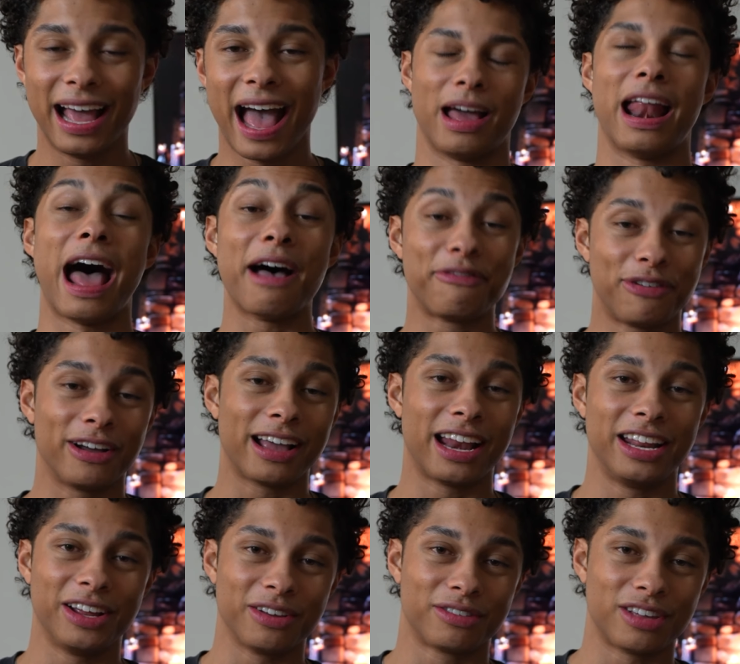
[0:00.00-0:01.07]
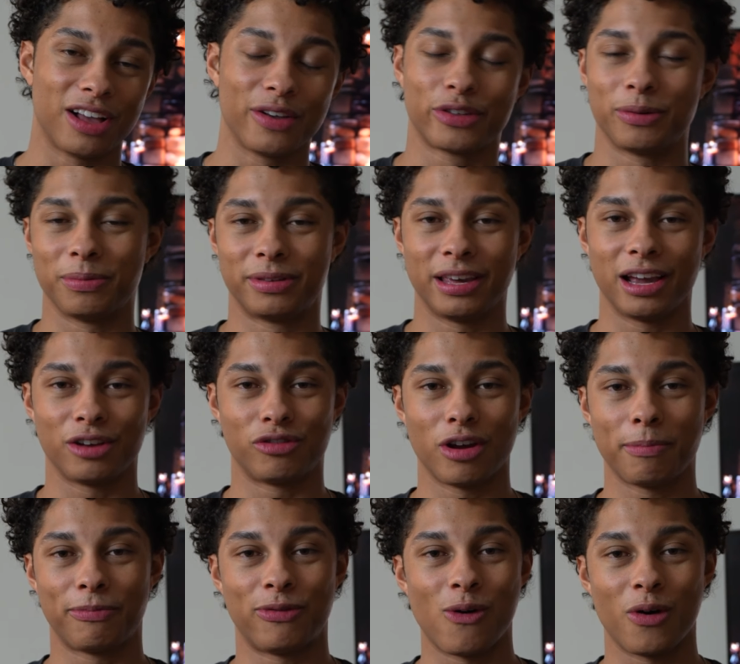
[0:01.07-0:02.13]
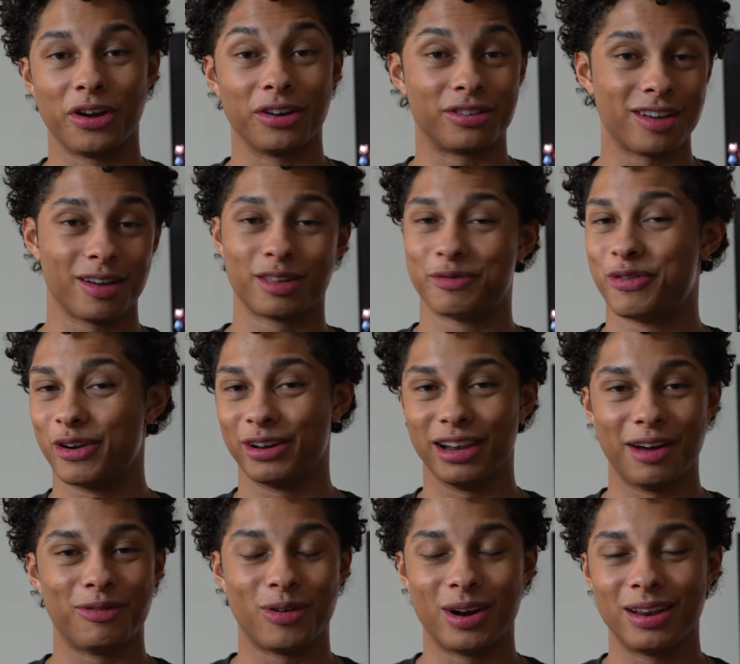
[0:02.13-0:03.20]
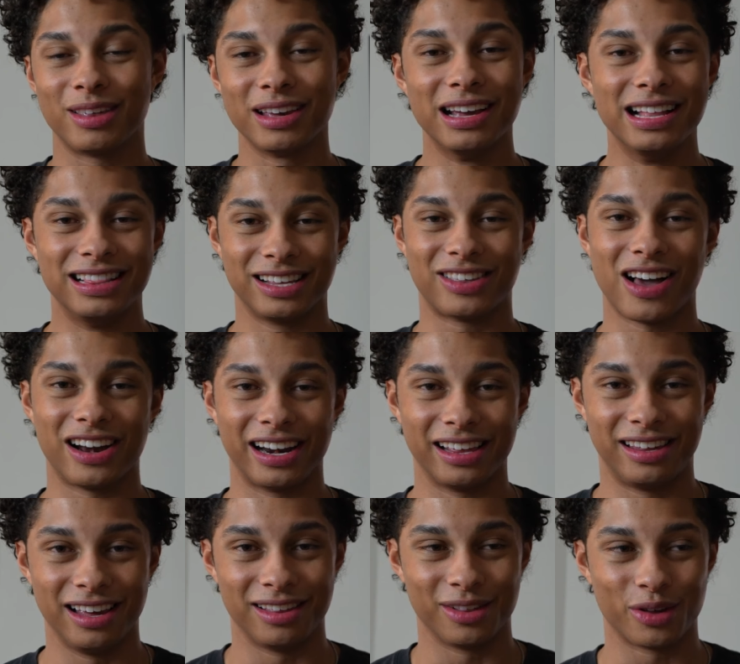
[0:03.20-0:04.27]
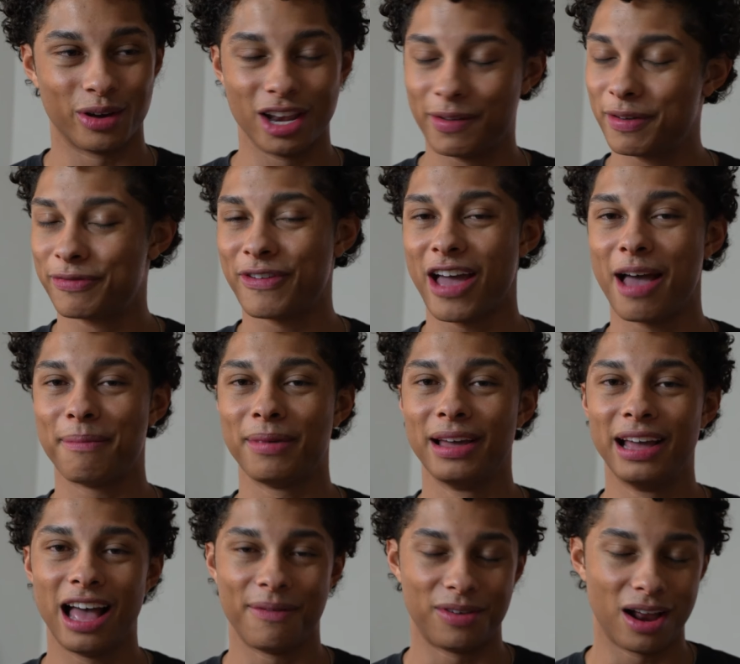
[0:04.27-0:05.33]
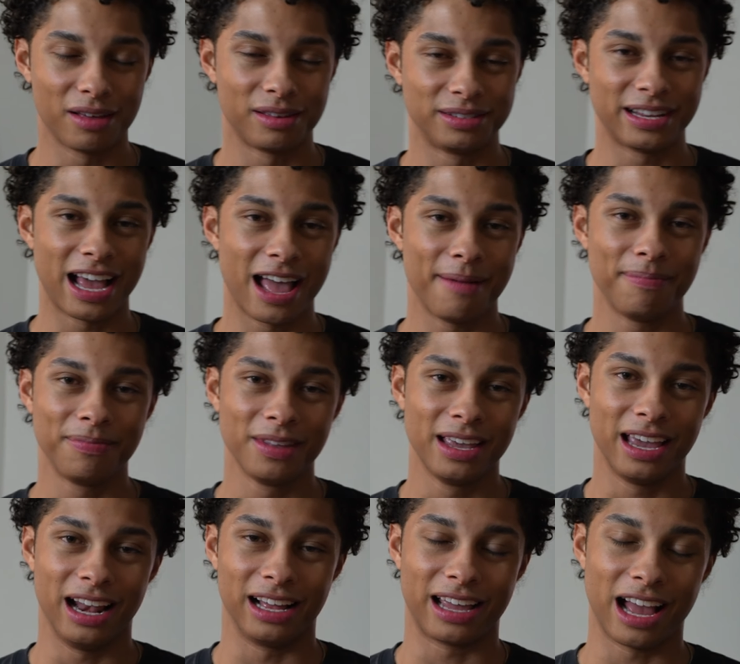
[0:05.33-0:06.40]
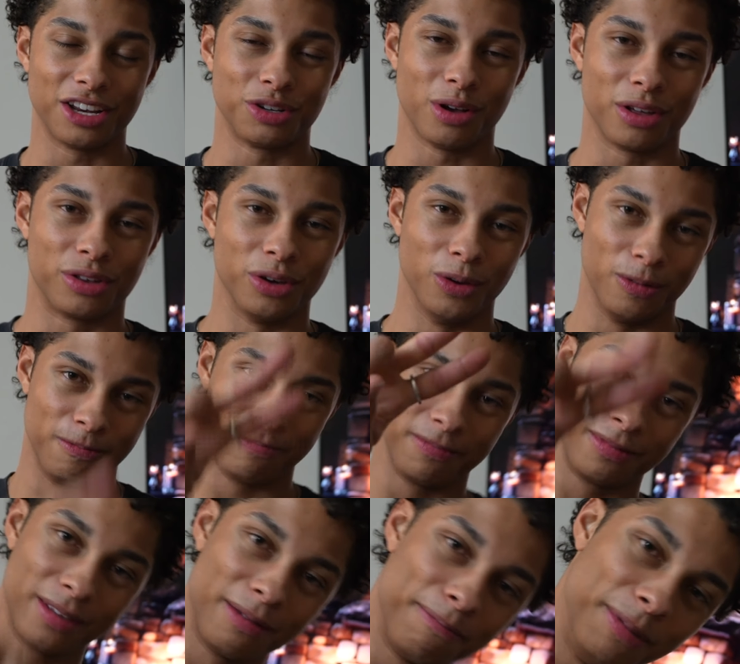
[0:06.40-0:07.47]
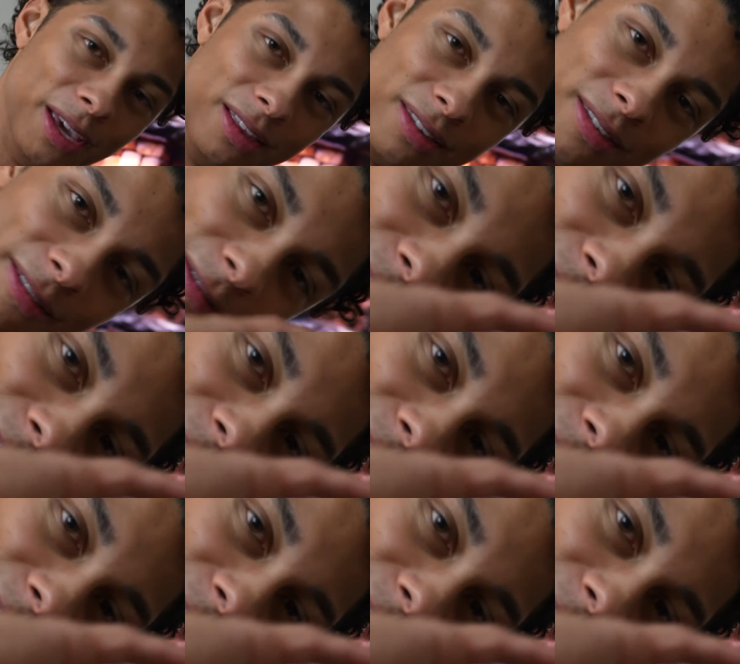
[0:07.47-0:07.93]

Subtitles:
and have fun getting yourself some sick drip for yourselves and for your loved ones this holiday season. So I love you, fam. Have an awesome time. I'll catch you all soon. Peace.